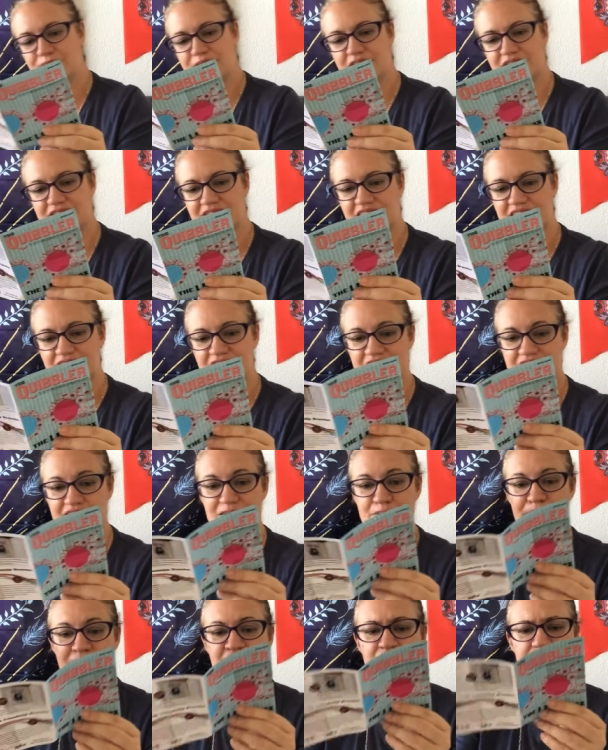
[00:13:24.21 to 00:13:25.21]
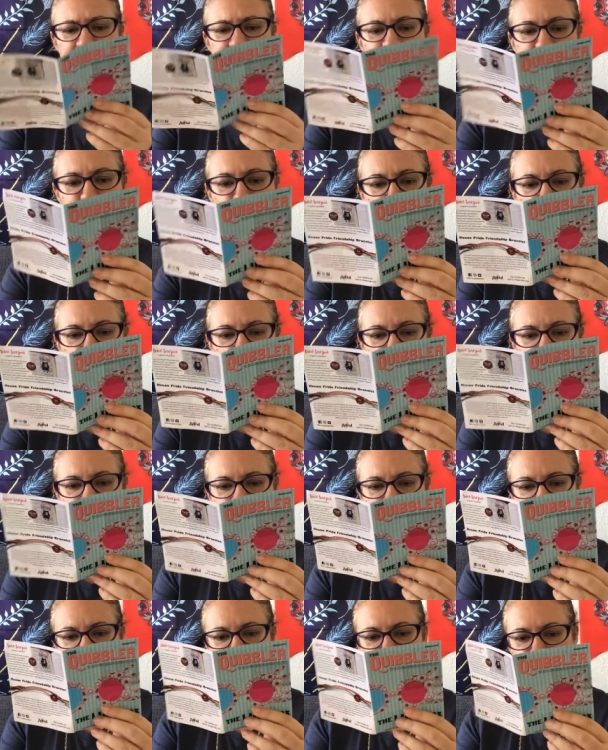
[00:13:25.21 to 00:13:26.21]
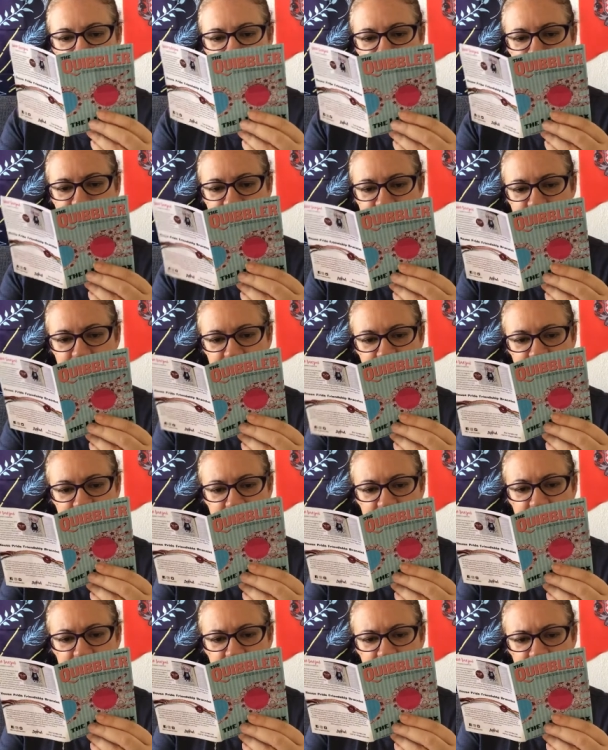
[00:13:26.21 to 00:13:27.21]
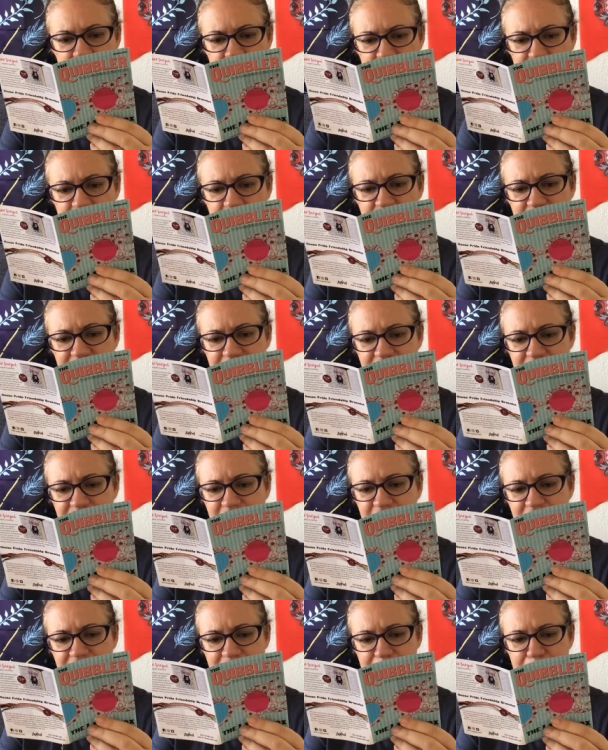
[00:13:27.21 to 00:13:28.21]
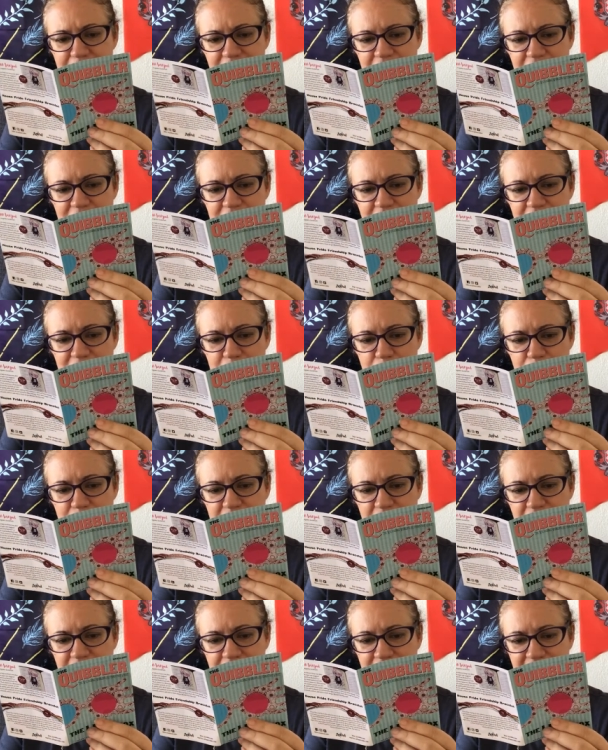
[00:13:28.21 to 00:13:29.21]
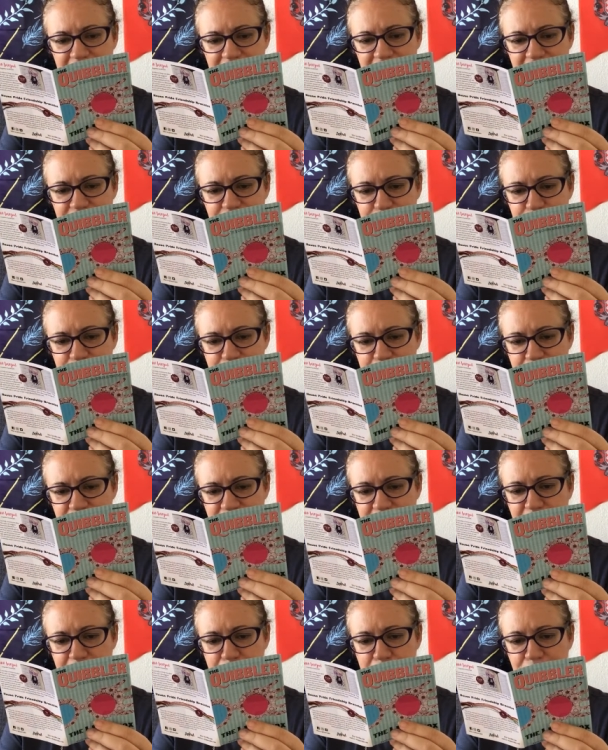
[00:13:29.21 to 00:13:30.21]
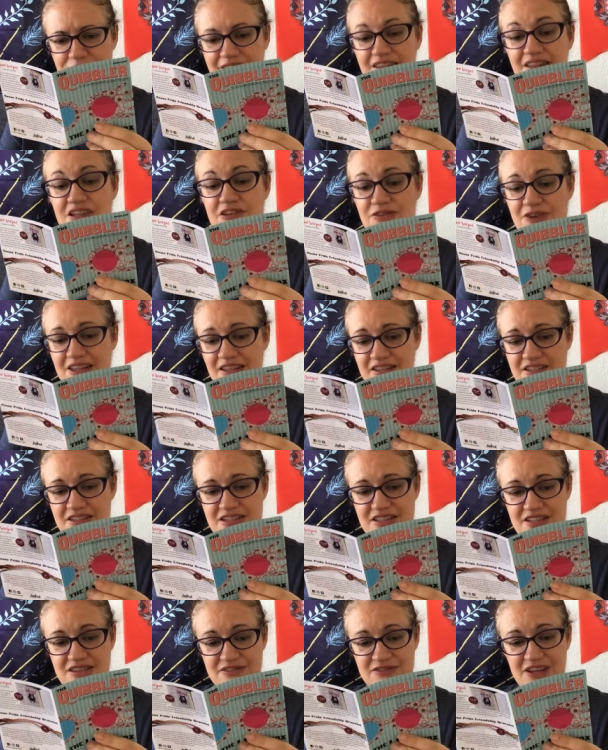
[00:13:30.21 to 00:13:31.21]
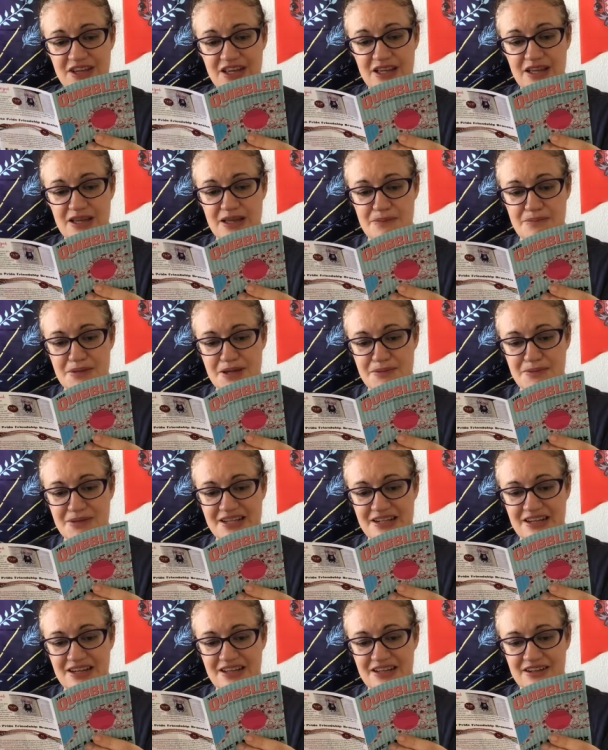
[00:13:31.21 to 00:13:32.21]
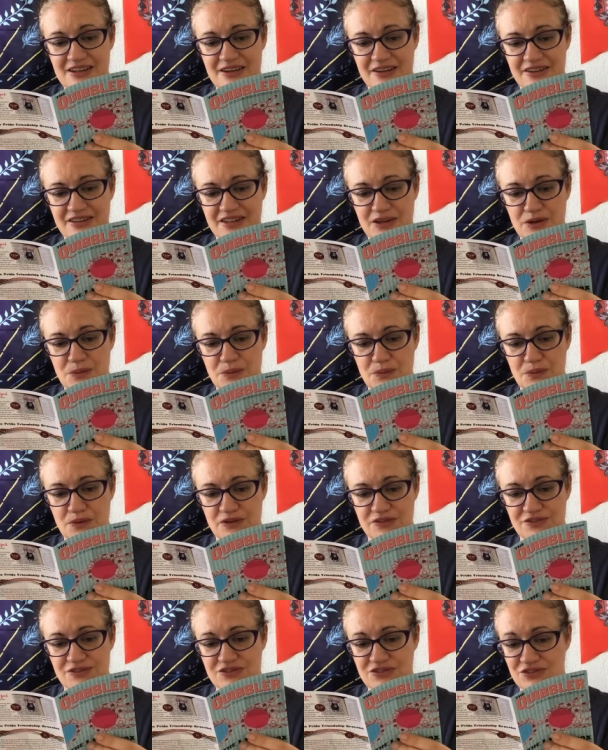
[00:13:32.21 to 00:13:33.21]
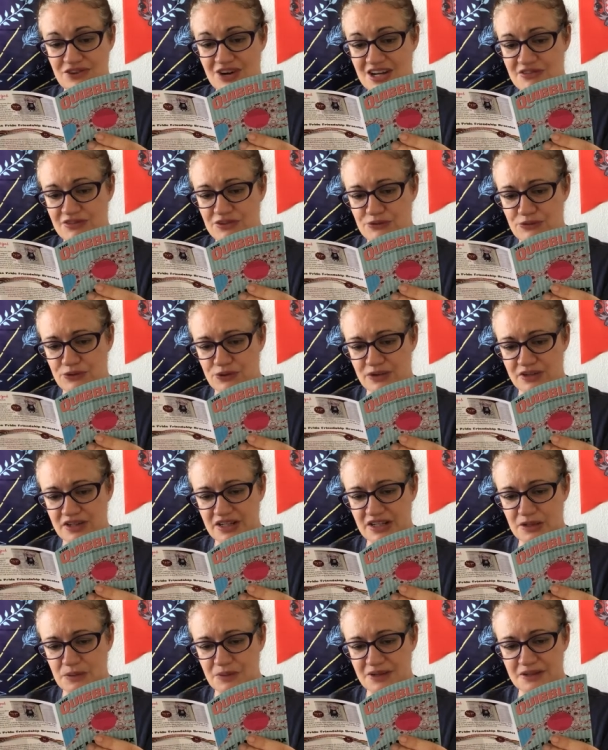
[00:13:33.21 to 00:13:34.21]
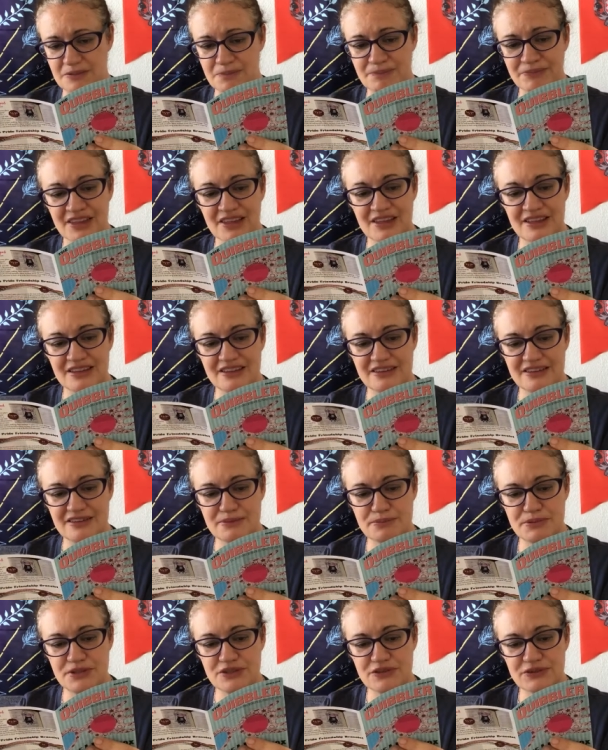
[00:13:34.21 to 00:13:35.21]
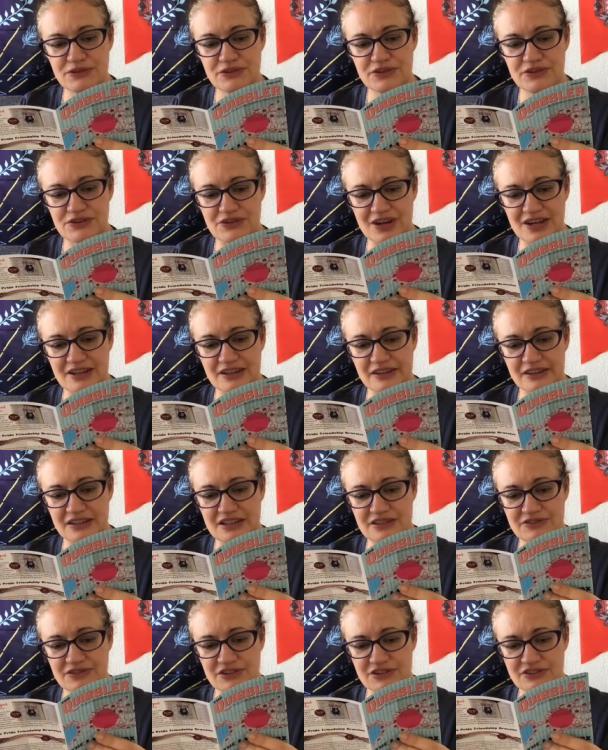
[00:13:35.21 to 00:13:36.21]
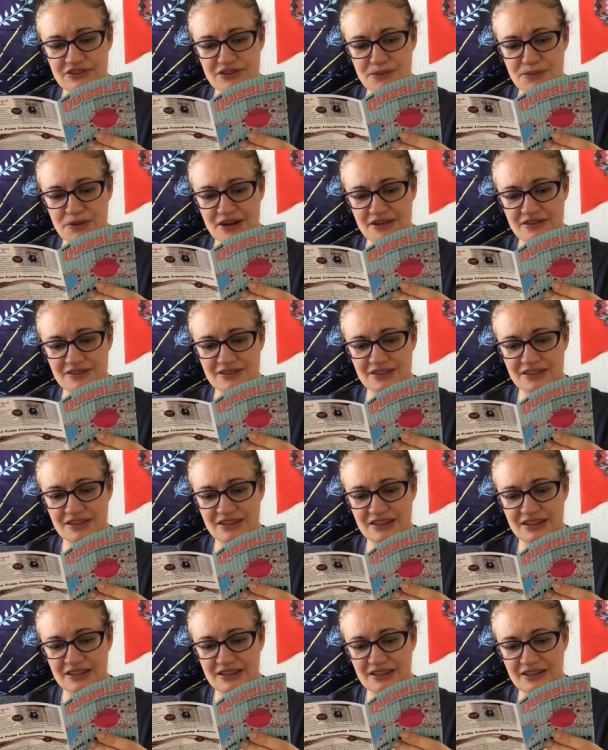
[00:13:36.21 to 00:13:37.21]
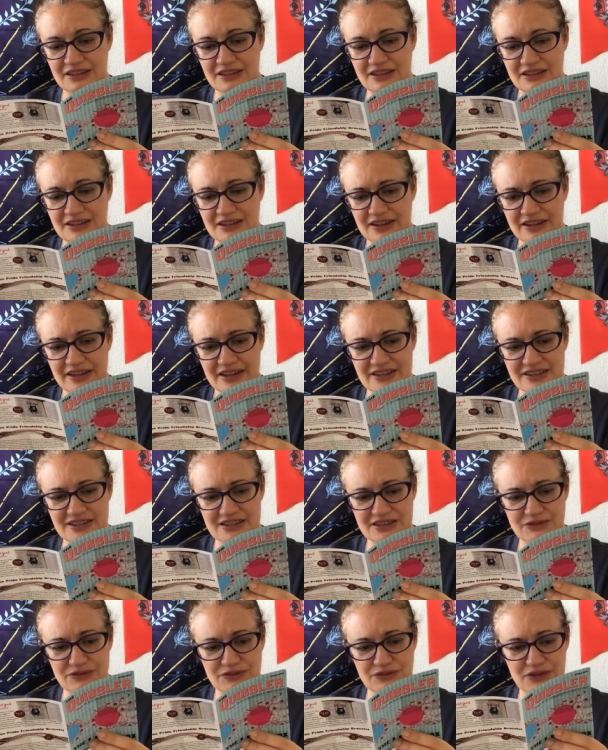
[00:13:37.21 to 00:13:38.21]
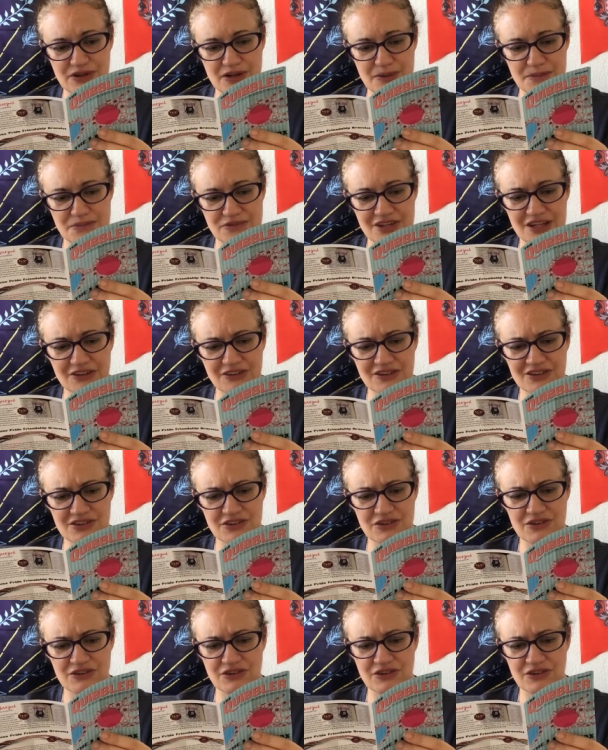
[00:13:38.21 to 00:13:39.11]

what this thing is. This quote of Luna's serves as a good reminder that what counts as normal is completely relative and maybe not all that worth striving for anyway. These beautiful dried leaves are surprisingly collected from sacred